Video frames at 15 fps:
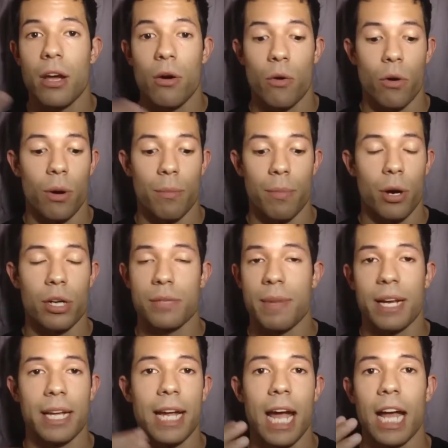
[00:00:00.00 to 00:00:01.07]
or burn as many
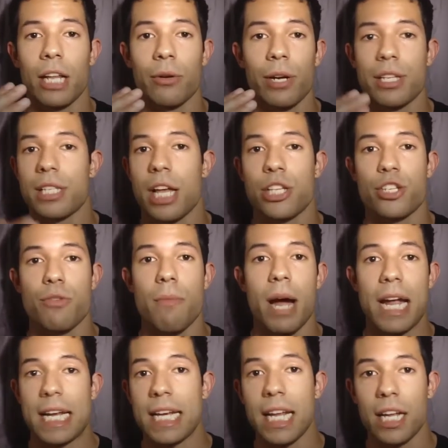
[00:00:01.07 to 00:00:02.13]
calories as you
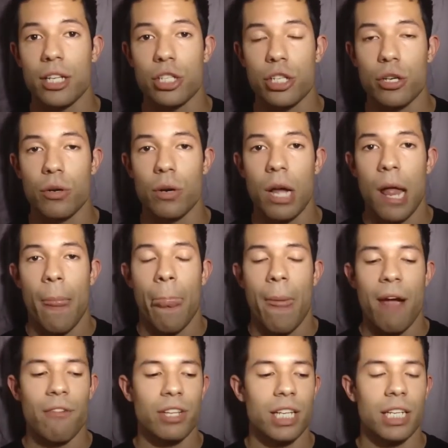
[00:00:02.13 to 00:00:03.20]
might need to.
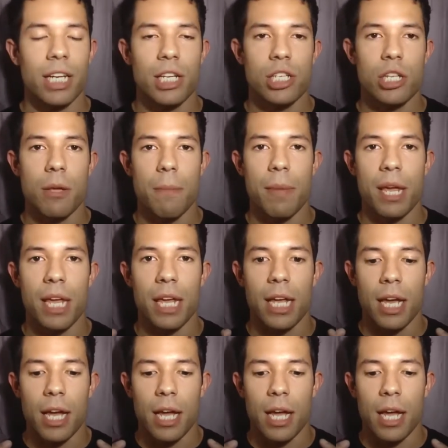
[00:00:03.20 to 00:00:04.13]
Everything needs to be